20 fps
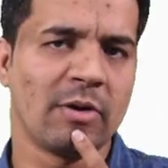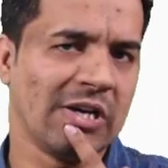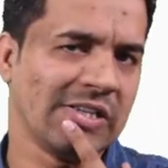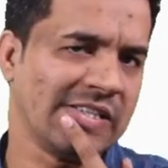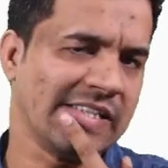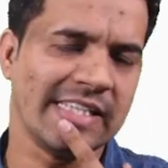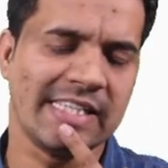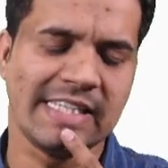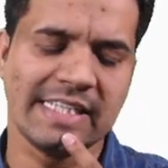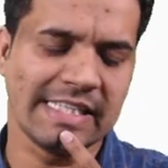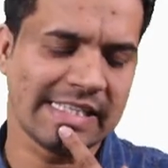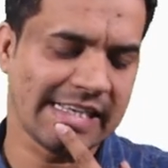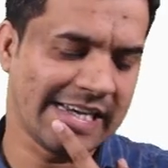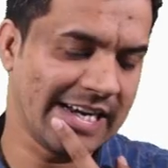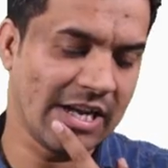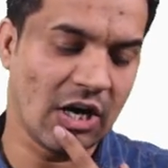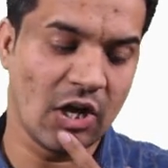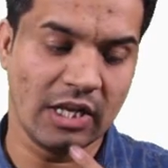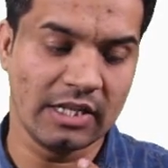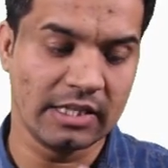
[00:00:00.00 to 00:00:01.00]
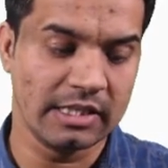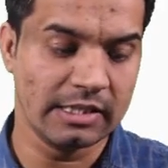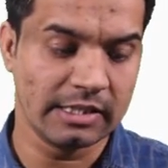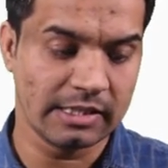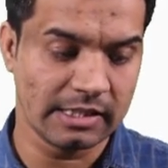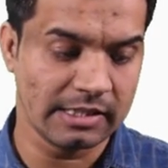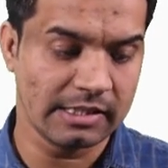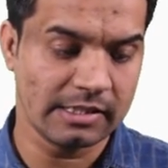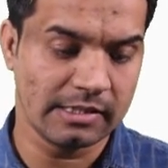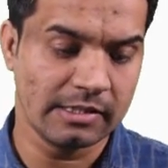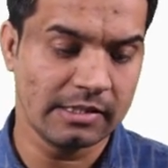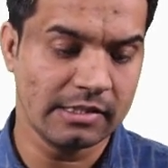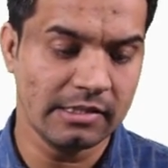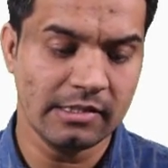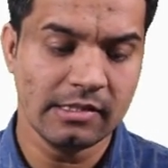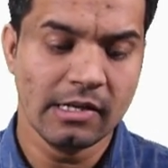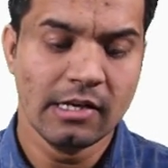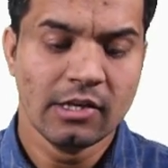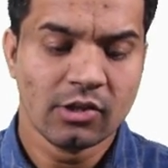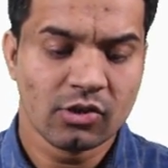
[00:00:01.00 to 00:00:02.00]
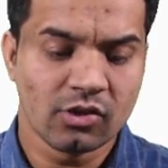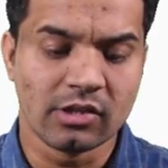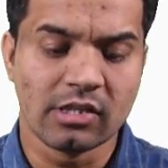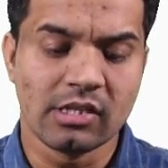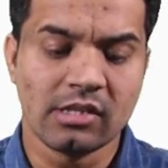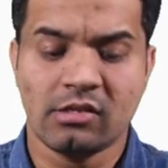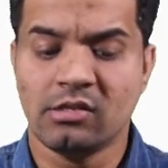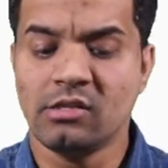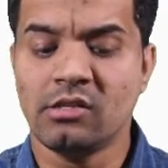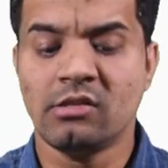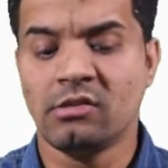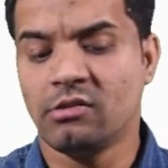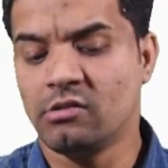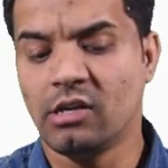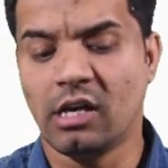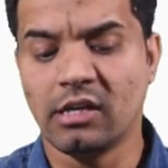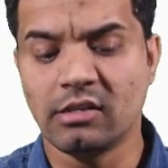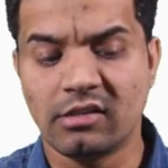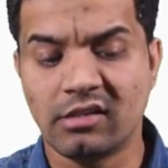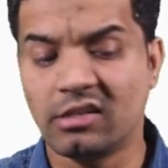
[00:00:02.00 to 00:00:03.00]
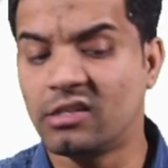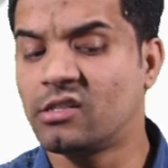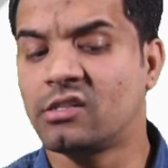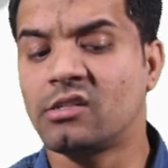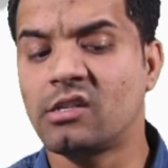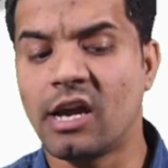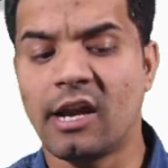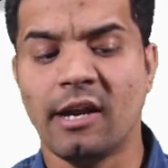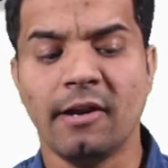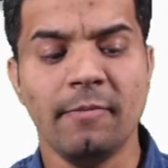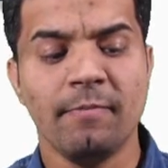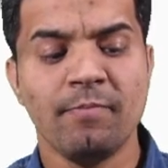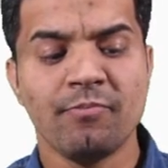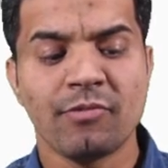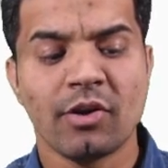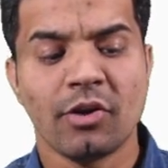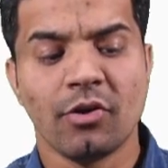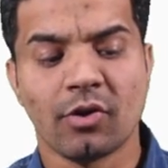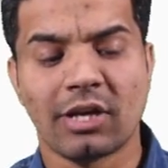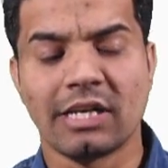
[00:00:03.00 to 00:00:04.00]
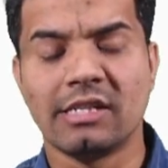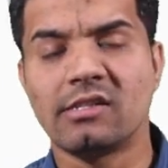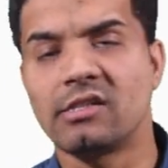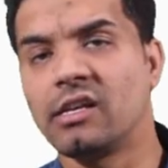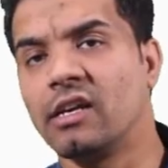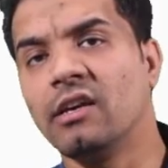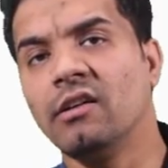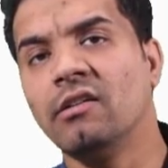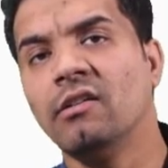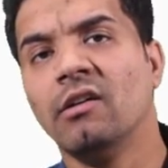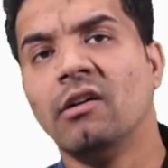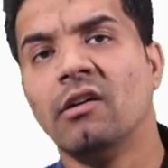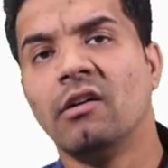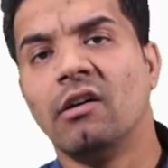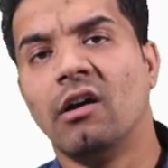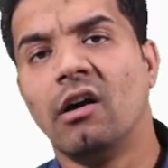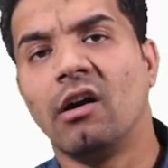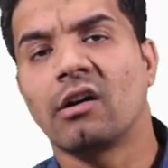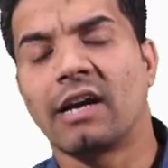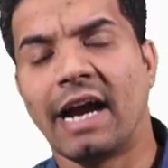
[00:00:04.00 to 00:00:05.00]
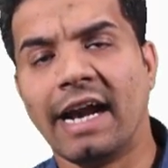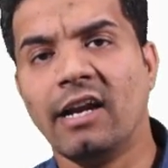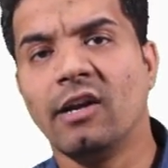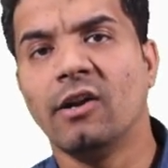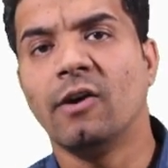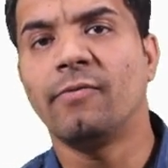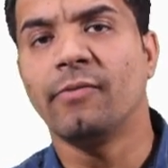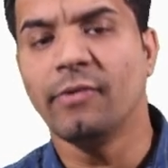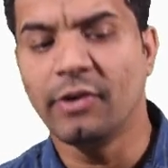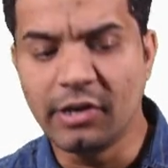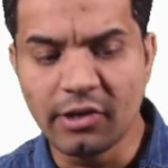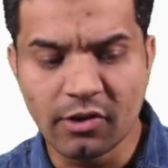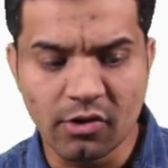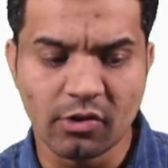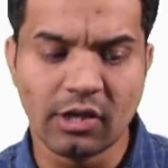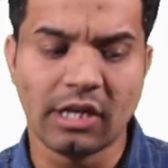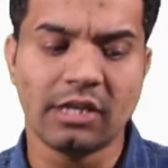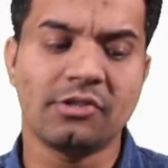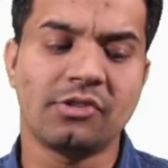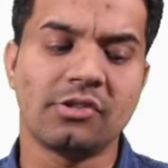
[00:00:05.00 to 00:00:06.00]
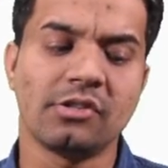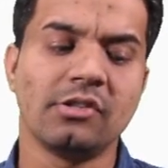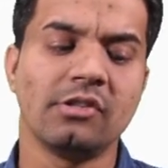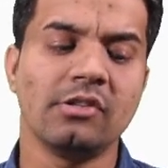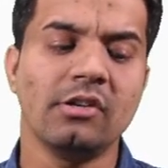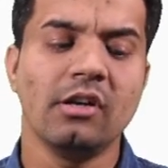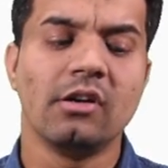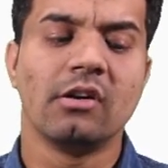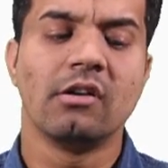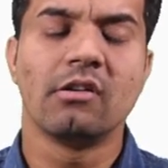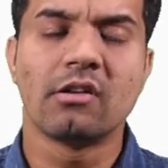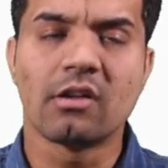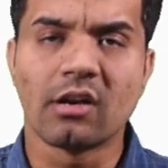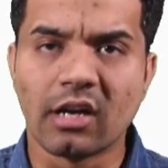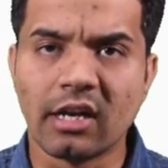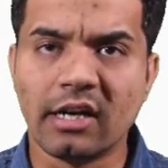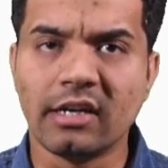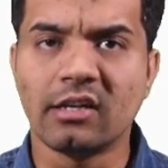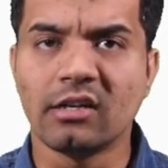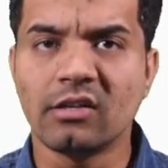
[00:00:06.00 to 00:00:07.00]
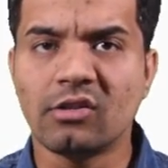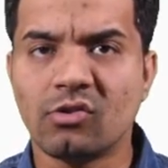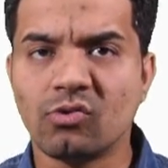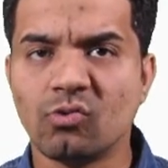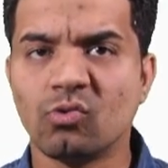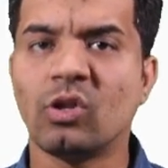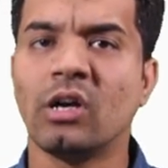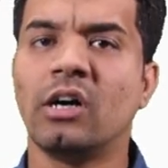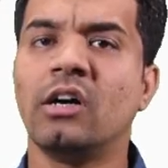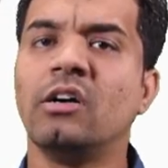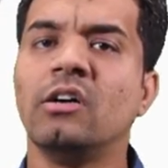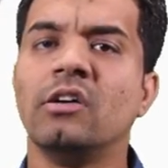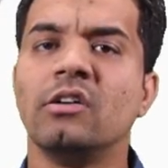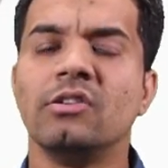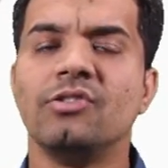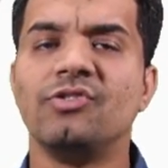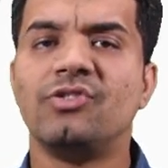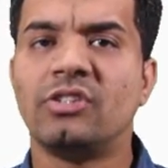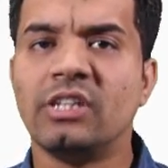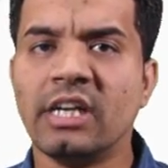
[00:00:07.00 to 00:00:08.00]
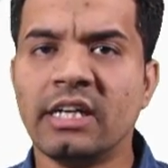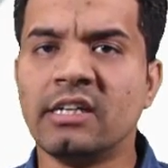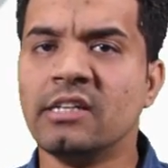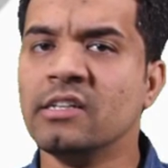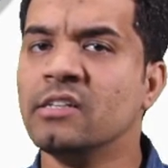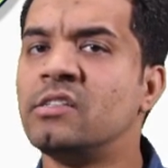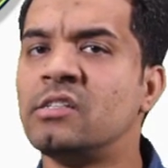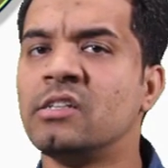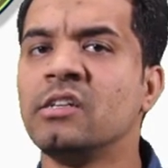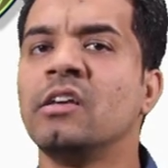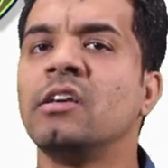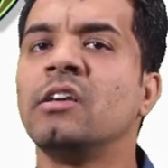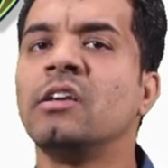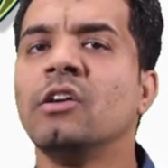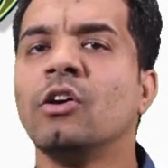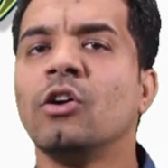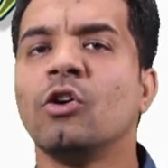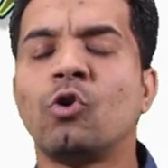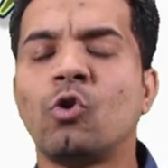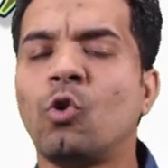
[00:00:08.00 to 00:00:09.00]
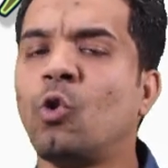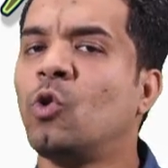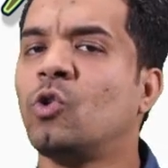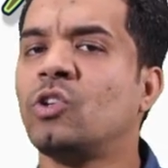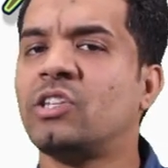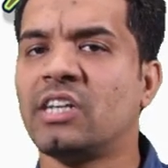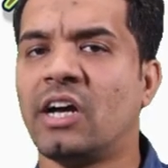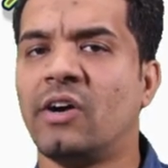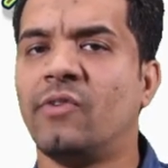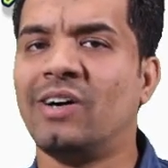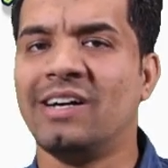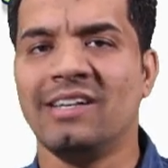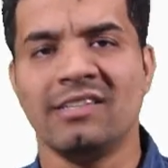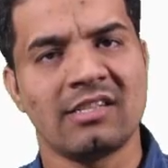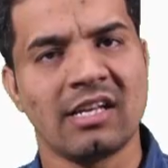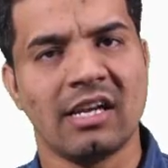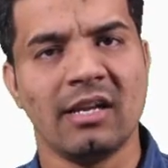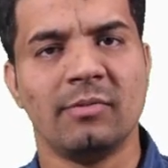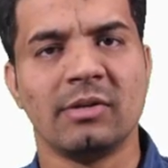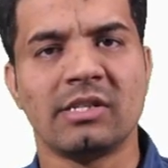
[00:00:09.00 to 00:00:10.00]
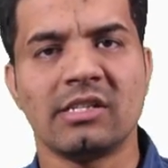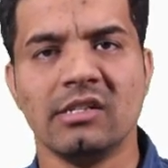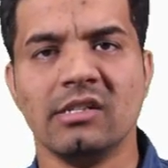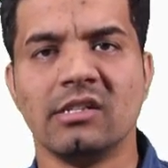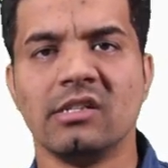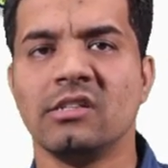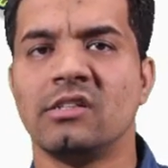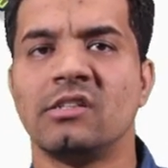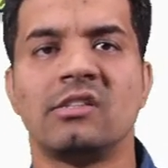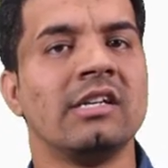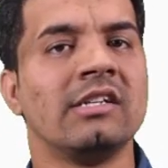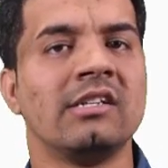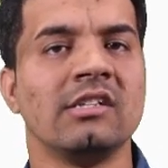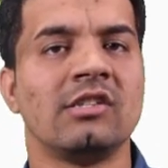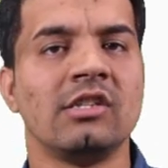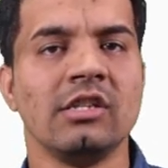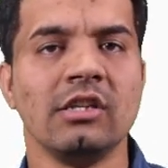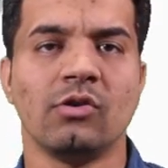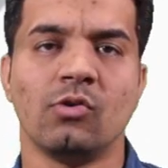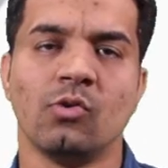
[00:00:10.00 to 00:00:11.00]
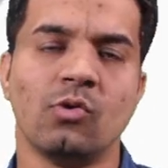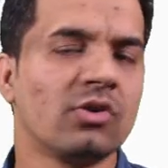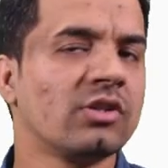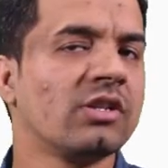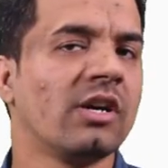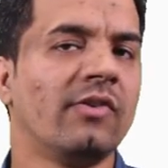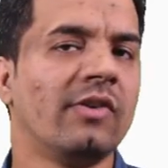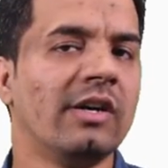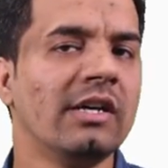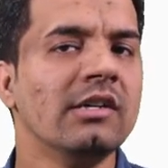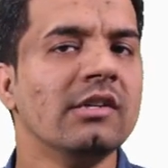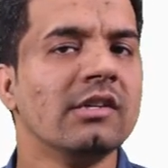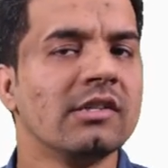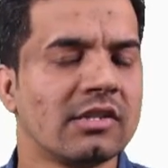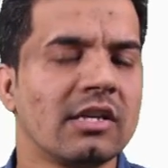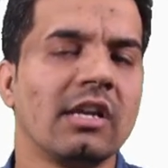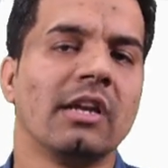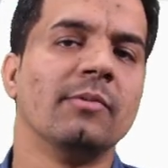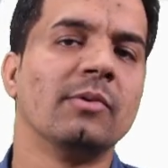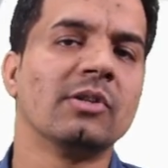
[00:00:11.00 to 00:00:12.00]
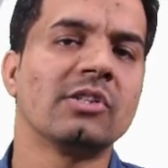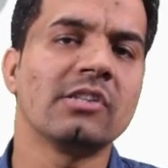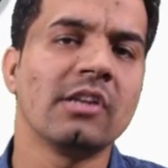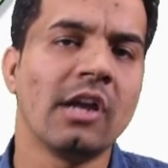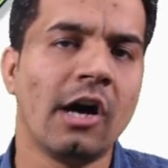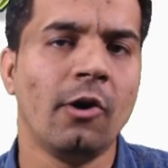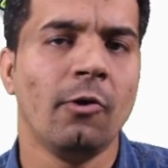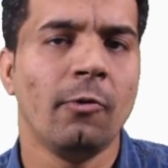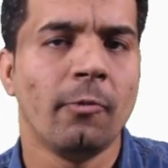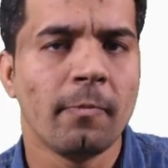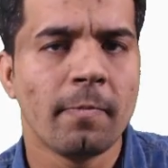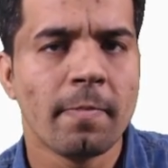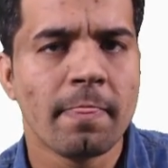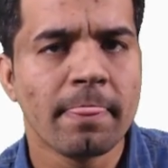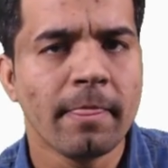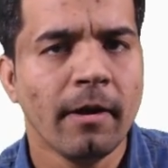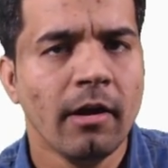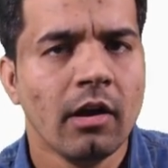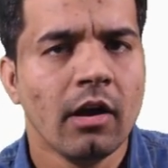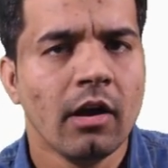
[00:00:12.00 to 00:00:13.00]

processes and all other things it is. So this is just an, you can say, kind of introduction related to the JTC core Java syllabus. It is JTC core Java syllabus. Now